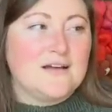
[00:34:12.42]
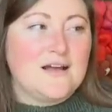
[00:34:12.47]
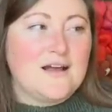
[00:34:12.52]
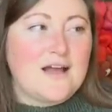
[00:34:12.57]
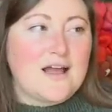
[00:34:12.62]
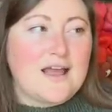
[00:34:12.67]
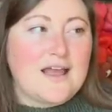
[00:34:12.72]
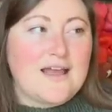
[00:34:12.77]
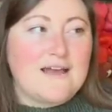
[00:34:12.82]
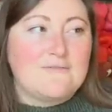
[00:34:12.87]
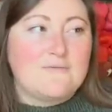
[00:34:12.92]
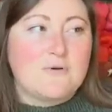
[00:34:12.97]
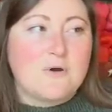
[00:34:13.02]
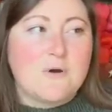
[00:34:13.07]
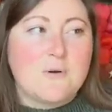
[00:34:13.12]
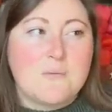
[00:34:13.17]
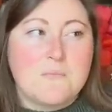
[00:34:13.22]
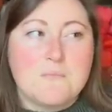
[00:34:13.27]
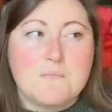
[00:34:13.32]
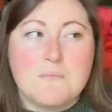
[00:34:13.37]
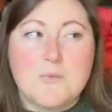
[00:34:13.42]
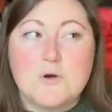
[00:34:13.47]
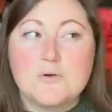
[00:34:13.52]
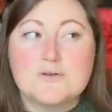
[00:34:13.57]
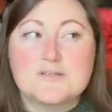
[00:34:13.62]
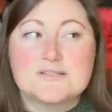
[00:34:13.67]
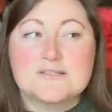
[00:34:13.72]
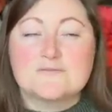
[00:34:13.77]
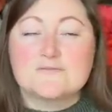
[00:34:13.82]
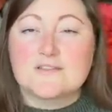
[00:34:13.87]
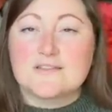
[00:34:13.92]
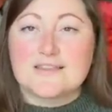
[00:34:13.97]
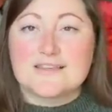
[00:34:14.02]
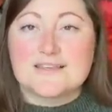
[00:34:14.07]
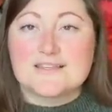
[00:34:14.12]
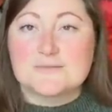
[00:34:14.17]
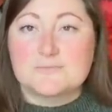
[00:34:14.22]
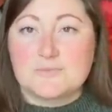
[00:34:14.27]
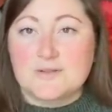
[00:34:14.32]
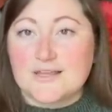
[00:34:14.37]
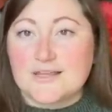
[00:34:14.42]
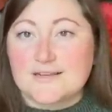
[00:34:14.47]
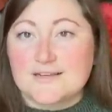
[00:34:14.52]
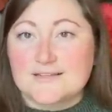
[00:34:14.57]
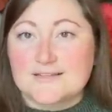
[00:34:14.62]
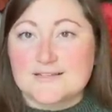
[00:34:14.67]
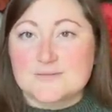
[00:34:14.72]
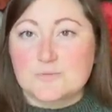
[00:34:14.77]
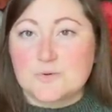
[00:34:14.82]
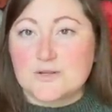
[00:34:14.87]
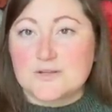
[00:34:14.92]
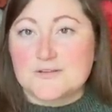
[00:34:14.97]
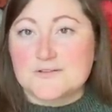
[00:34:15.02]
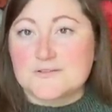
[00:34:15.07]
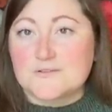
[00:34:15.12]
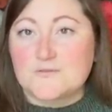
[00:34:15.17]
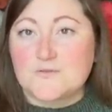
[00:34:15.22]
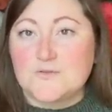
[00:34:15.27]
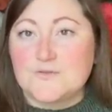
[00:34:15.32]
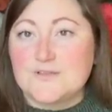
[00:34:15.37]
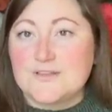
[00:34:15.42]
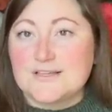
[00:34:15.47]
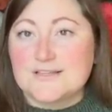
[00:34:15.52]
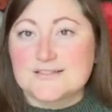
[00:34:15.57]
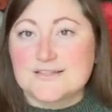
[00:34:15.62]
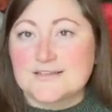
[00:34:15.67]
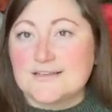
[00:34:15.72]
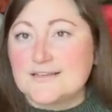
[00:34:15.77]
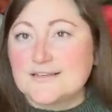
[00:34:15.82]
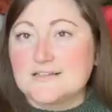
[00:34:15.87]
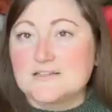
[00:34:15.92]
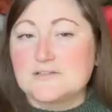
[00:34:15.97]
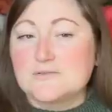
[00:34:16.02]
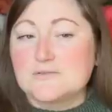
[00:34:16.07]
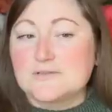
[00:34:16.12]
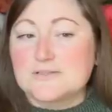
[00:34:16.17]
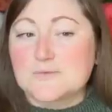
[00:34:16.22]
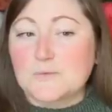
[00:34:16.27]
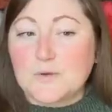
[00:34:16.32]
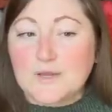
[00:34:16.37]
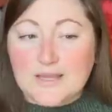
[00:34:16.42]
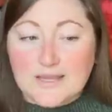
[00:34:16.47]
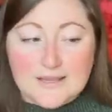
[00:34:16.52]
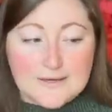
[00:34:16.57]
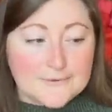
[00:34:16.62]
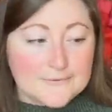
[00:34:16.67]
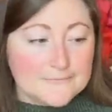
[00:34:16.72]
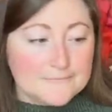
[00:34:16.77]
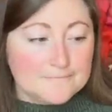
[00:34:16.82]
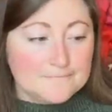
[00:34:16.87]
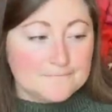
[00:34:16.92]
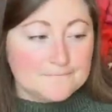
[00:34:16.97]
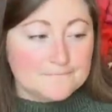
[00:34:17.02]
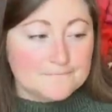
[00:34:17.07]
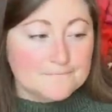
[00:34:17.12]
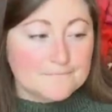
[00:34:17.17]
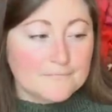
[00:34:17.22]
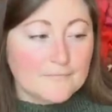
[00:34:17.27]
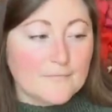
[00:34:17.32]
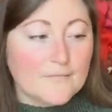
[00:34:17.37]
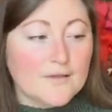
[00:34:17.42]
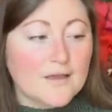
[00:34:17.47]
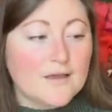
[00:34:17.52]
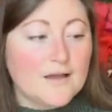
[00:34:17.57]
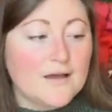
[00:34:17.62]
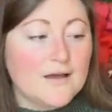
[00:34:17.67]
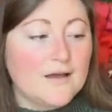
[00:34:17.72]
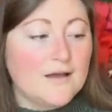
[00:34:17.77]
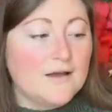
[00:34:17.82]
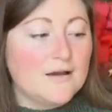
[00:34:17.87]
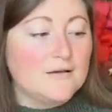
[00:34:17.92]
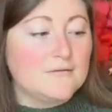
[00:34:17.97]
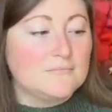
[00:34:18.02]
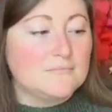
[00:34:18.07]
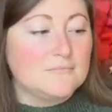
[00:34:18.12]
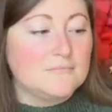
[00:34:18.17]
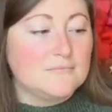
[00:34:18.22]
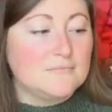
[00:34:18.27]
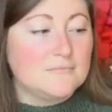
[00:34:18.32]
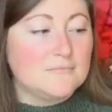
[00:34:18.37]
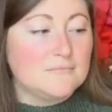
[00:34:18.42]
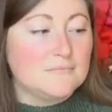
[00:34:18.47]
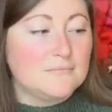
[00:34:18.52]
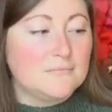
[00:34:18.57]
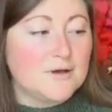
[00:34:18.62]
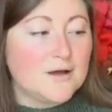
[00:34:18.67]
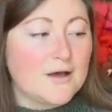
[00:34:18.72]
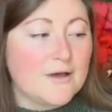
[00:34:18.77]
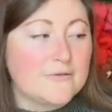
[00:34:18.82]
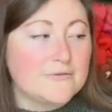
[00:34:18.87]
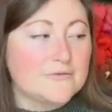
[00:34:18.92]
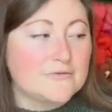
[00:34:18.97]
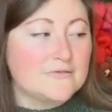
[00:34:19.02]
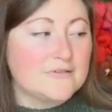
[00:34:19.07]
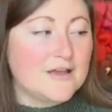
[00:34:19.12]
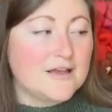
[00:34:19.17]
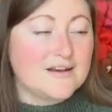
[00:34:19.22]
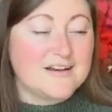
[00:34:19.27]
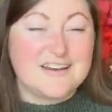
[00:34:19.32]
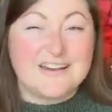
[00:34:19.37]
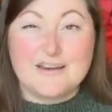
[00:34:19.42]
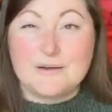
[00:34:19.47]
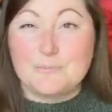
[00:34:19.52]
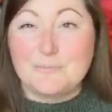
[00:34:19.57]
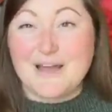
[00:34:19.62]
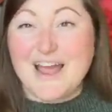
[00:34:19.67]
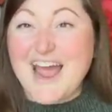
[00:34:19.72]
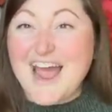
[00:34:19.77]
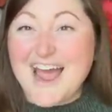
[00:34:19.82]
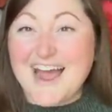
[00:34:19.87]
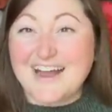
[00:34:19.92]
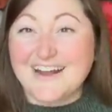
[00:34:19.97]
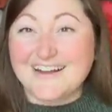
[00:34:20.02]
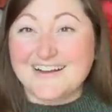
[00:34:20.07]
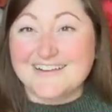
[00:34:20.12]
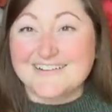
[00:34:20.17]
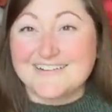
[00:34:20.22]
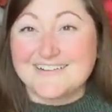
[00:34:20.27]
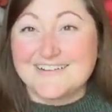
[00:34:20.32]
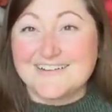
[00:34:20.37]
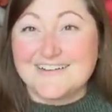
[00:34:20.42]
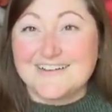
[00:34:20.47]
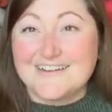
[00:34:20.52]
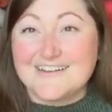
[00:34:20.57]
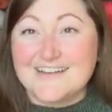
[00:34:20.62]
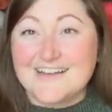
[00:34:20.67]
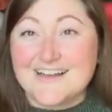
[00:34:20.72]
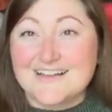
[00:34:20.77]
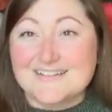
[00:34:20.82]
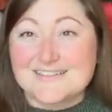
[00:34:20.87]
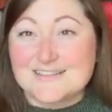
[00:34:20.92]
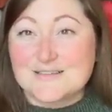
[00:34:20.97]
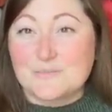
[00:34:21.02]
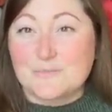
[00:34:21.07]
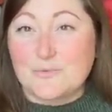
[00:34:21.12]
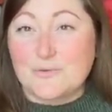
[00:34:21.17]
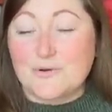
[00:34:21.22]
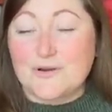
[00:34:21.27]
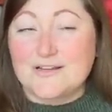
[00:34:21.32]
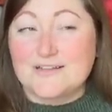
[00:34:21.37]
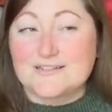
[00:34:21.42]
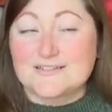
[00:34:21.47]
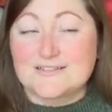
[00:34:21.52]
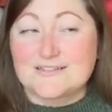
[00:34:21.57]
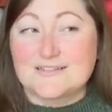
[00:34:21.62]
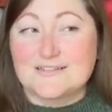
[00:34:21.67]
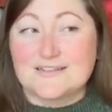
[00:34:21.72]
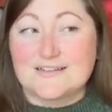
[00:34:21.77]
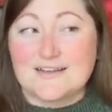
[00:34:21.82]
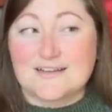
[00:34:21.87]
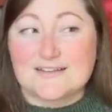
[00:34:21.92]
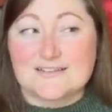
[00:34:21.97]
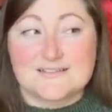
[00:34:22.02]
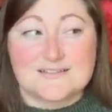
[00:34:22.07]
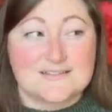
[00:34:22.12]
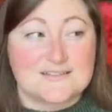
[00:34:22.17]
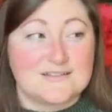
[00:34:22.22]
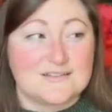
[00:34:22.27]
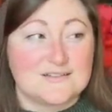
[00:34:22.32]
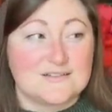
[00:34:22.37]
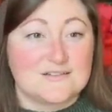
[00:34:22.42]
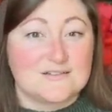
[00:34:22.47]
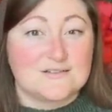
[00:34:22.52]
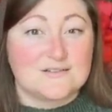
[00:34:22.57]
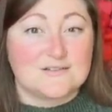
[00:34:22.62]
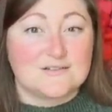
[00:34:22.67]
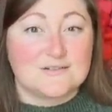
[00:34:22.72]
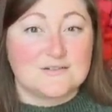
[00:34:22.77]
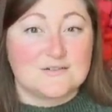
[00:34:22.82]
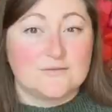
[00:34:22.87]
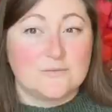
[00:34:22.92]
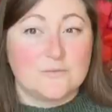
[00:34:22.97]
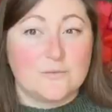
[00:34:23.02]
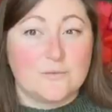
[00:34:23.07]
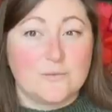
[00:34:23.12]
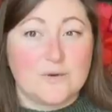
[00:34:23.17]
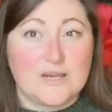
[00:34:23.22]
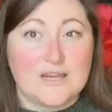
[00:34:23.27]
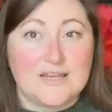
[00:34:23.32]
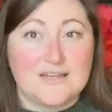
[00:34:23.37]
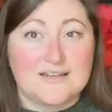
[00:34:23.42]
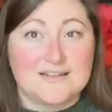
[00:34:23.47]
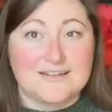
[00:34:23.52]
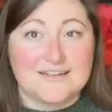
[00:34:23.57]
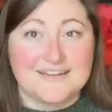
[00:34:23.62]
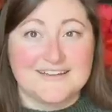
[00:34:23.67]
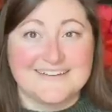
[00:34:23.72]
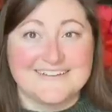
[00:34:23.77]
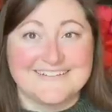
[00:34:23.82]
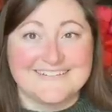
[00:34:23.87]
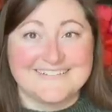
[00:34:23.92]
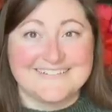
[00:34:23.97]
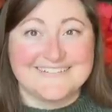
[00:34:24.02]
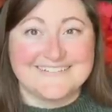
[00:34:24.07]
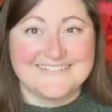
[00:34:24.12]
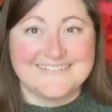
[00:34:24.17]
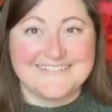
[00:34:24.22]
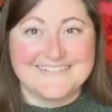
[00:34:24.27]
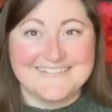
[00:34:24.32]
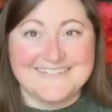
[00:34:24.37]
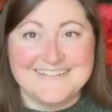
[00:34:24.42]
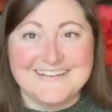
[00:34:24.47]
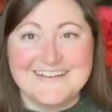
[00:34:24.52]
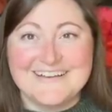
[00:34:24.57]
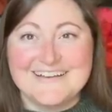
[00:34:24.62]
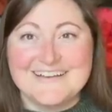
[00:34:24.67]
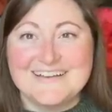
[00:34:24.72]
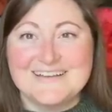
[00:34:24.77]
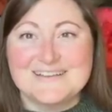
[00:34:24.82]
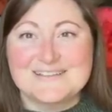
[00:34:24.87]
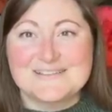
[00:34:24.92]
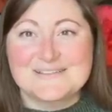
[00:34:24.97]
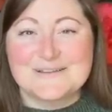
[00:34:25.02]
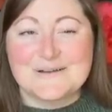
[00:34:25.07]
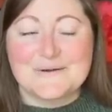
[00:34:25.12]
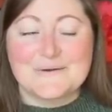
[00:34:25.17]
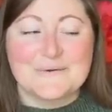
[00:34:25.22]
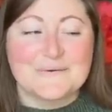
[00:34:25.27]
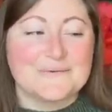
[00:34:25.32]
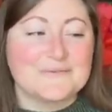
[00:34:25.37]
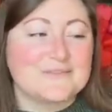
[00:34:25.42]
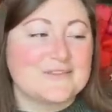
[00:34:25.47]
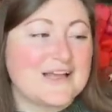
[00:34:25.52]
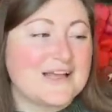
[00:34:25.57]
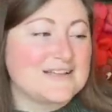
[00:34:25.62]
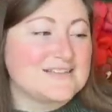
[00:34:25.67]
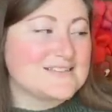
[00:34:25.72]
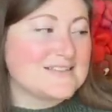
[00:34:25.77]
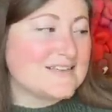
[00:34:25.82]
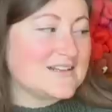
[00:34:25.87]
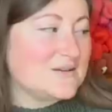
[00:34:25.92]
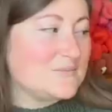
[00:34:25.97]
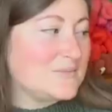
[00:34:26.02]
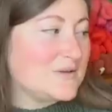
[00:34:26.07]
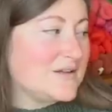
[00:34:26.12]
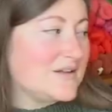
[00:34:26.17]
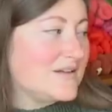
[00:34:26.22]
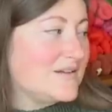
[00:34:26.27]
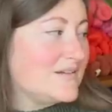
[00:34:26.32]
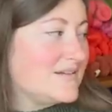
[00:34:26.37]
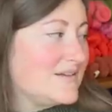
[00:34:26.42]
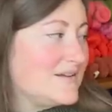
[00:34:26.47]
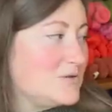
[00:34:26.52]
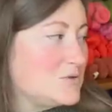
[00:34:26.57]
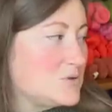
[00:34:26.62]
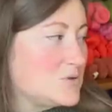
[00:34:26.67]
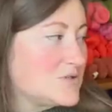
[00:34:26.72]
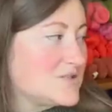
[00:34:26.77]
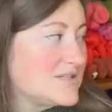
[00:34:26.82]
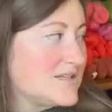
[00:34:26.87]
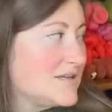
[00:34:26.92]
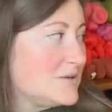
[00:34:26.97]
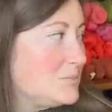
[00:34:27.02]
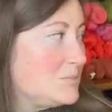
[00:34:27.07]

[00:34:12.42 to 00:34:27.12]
I have most of the things planned at this point. There's a few things I need to do this weekend. But other than that, I need to pack at some point in the next week. So that's going to be interesting.